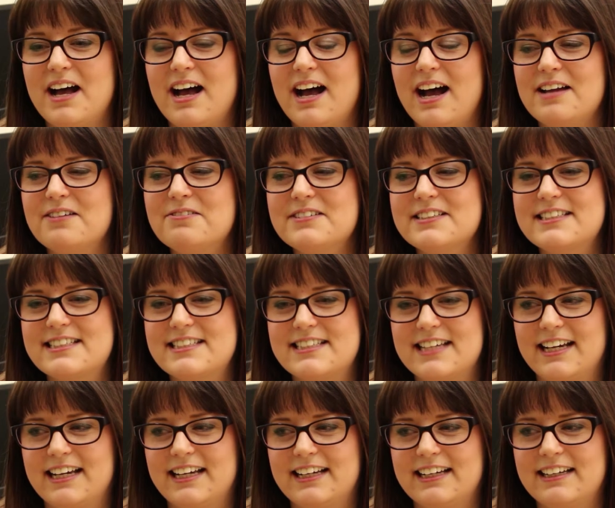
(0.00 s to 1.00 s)
I would
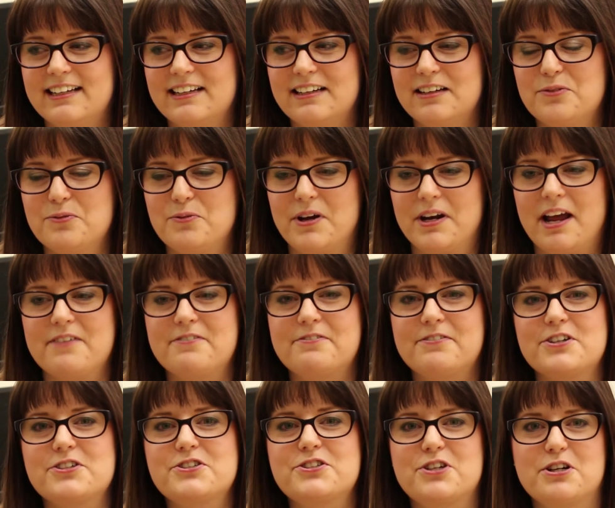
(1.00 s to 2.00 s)
say when I
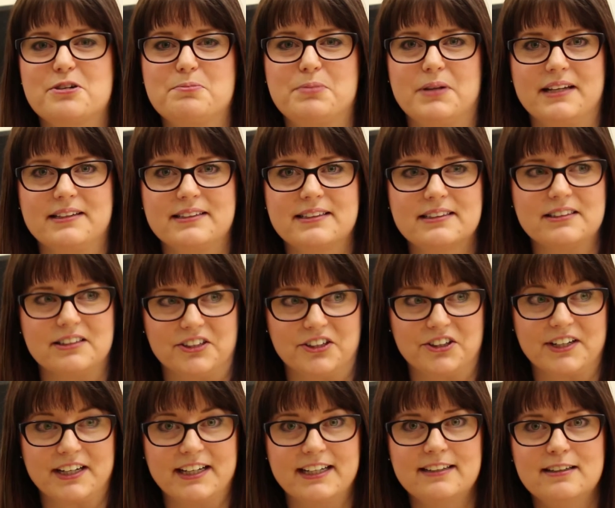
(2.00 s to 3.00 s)
first heard blended
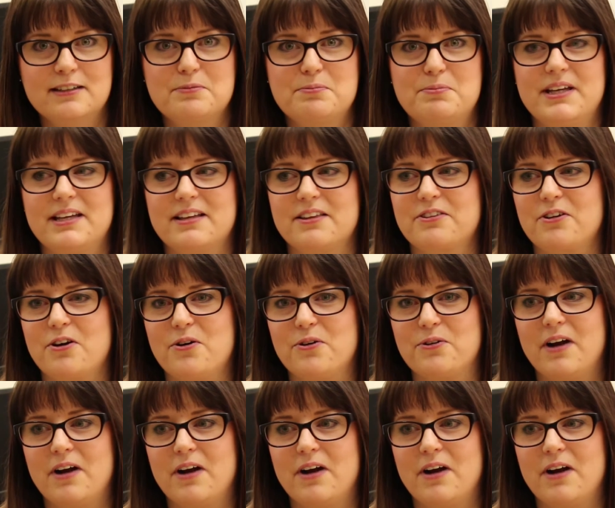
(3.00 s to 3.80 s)
learning being thrown